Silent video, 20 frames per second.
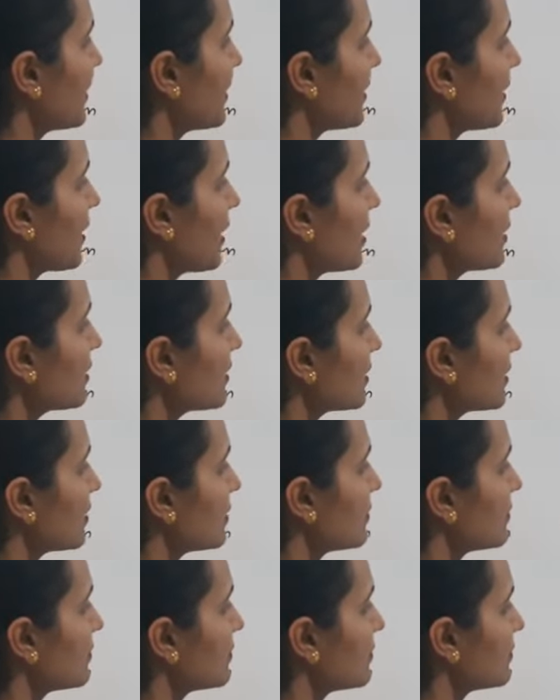trunk,
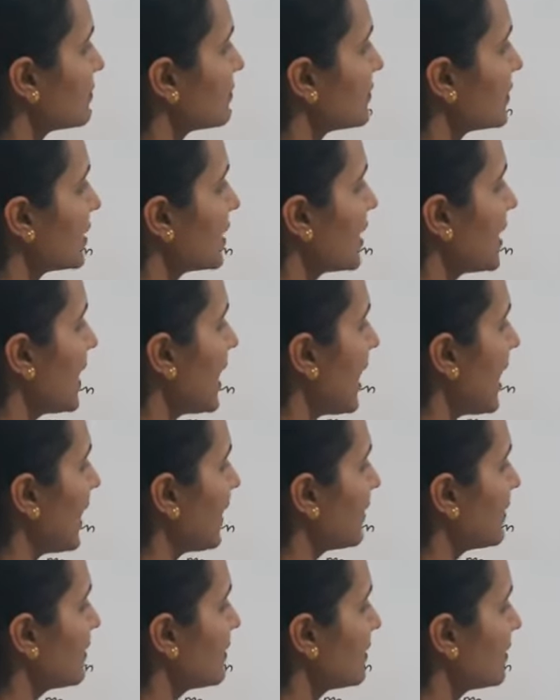
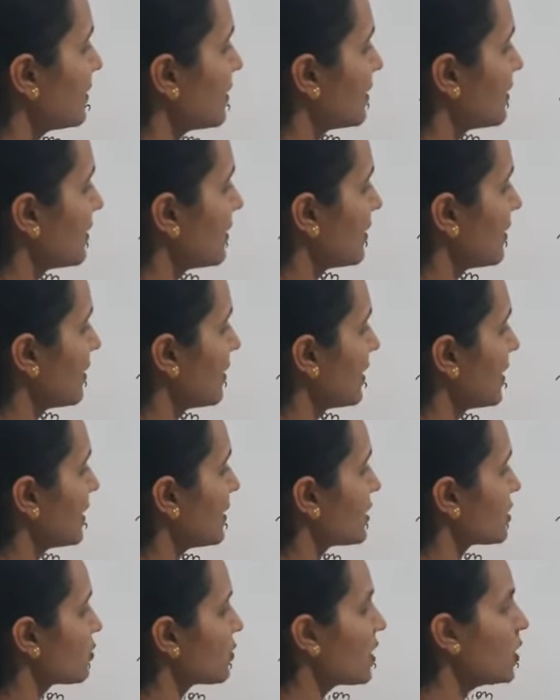and
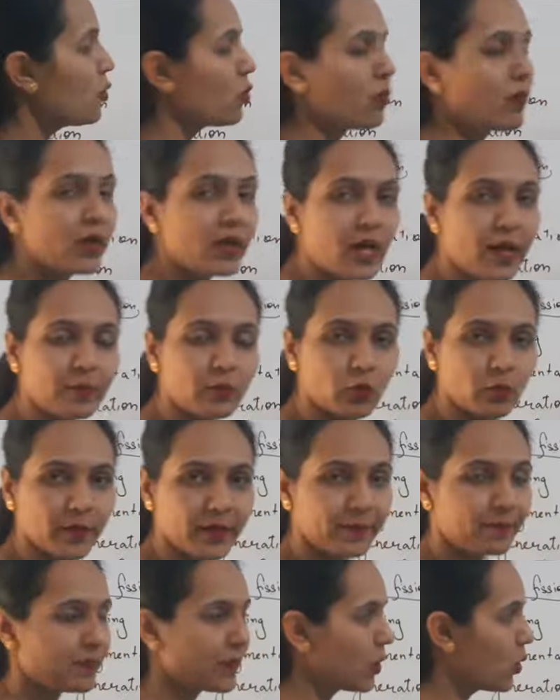this is the lower abdomen.
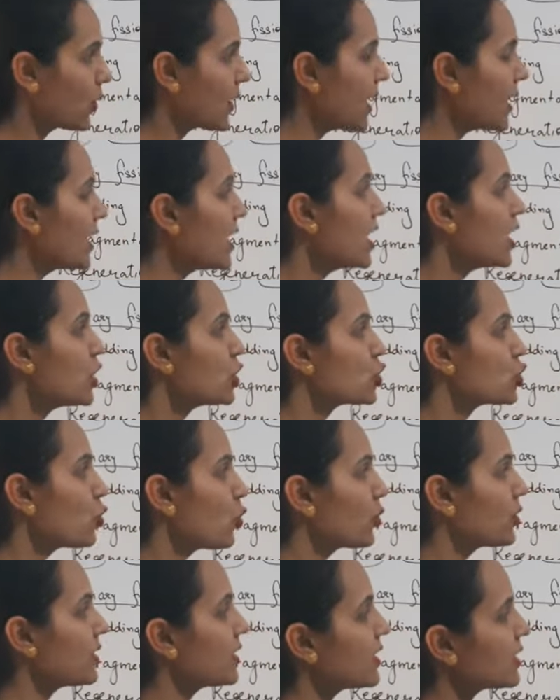Okay,
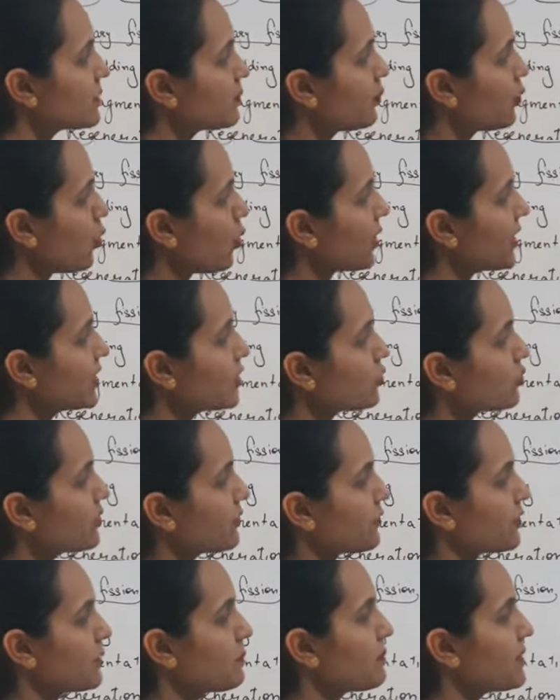so this broke into
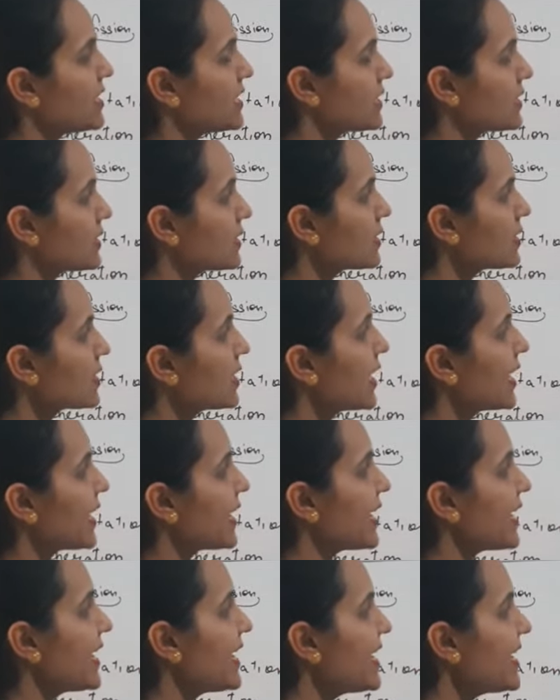different pieces.
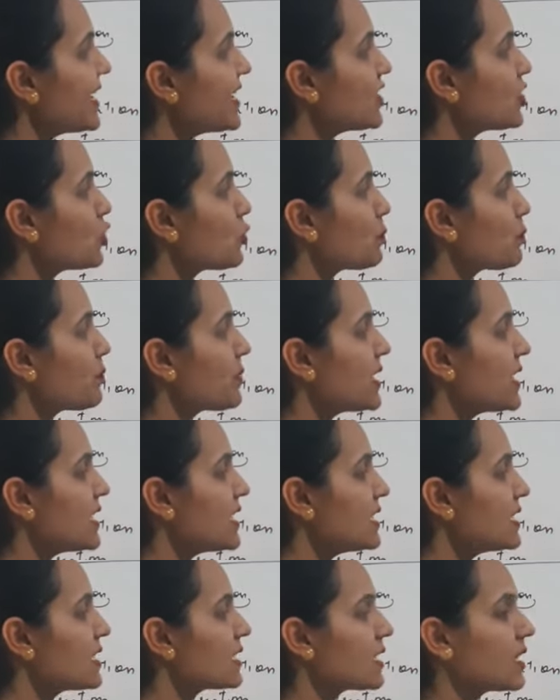Each
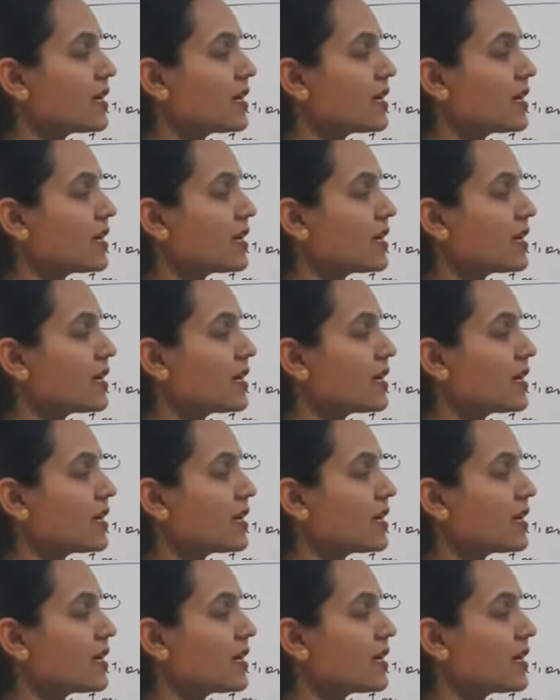piece